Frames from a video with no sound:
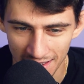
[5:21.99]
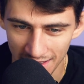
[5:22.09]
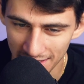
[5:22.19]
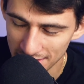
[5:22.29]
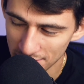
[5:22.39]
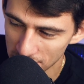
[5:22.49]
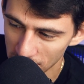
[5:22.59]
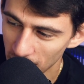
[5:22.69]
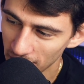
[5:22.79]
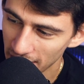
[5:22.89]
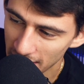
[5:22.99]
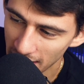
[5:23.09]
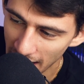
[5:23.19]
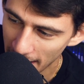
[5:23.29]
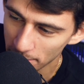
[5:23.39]
and you start
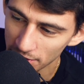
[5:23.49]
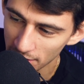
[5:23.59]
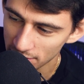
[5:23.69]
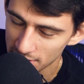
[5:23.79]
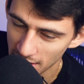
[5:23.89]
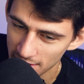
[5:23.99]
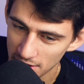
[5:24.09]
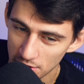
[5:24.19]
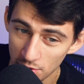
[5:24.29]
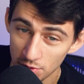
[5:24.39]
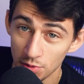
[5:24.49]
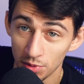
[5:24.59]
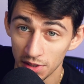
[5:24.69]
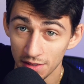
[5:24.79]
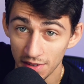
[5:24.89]
in Apple Notes and then you go into a
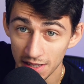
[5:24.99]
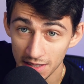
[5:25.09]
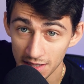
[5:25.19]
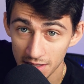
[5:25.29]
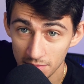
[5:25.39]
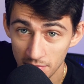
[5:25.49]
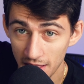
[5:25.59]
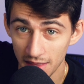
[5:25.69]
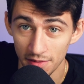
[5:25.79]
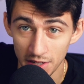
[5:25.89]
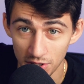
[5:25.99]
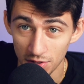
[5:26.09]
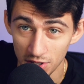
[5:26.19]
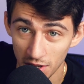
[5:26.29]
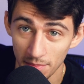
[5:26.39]
really advanced system and then eventually
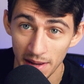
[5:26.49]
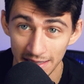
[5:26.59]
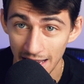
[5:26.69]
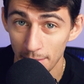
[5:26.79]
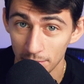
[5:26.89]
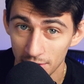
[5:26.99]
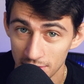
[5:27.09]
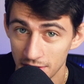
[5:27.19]
you just come back to Apple Notes,